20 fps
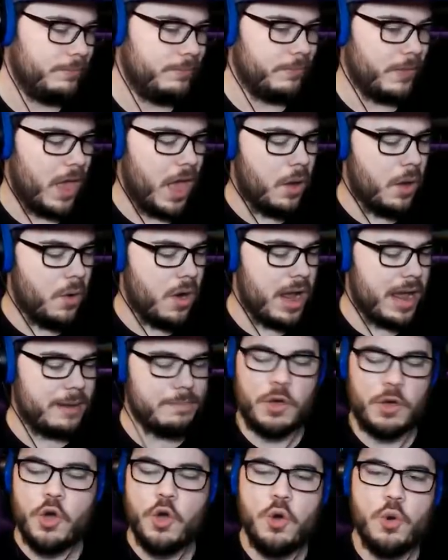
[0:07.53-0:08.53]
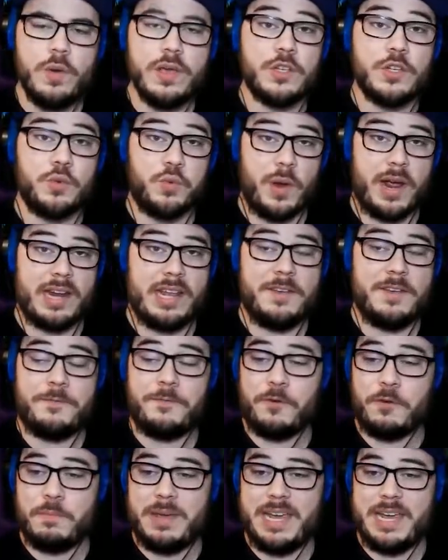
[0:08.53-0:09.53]
All right, who is ready
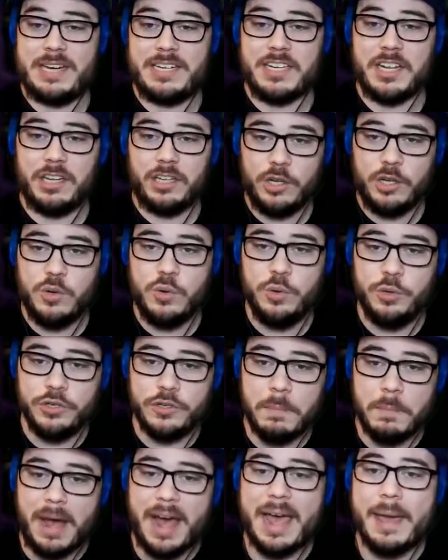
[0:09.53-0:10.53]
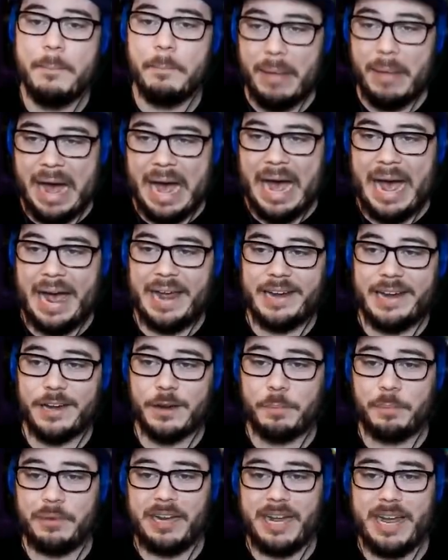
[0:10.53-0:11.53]
for me to lose my mind
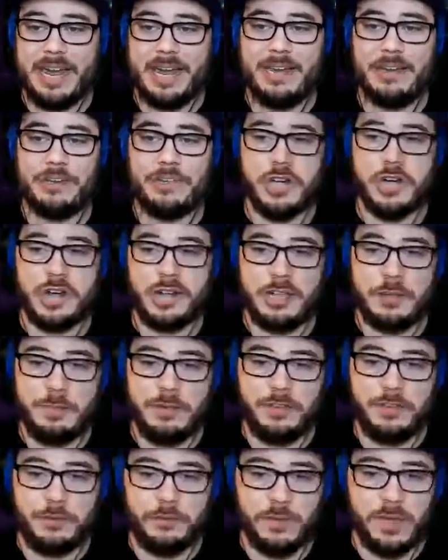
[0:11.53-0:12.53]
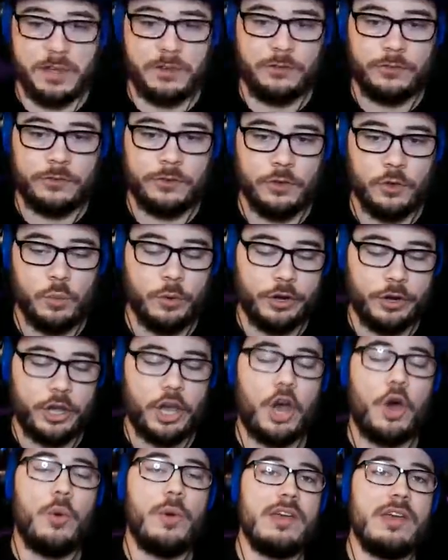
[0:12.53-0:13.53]
playing Jollibee's Phase 2? We're
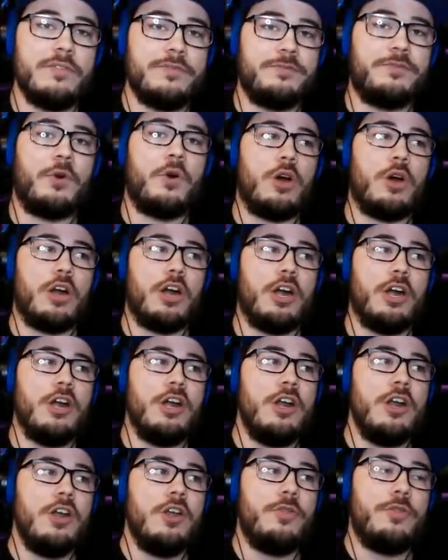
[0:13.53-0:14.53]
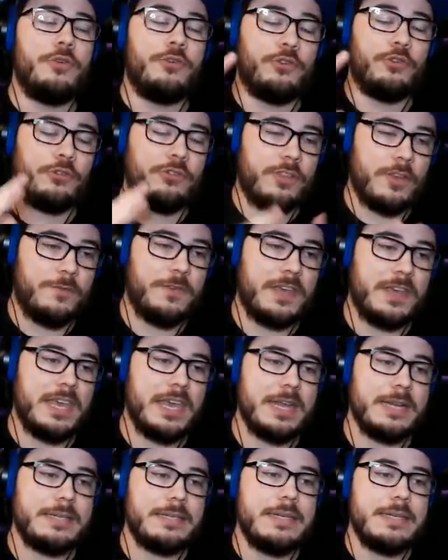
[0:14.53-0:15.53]
going for their
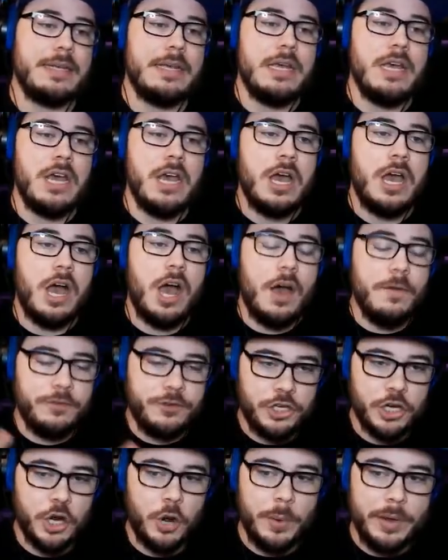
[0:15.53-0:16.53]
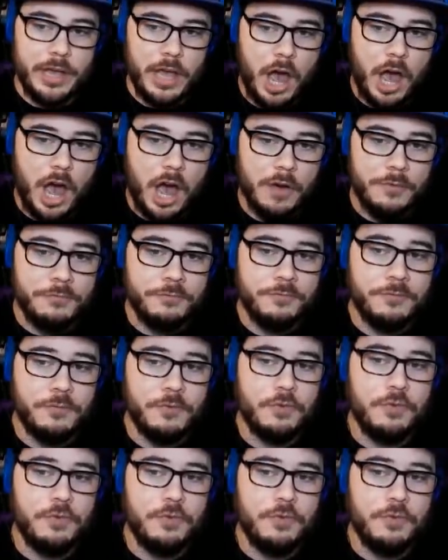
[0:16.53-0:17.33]
certificate of showing off,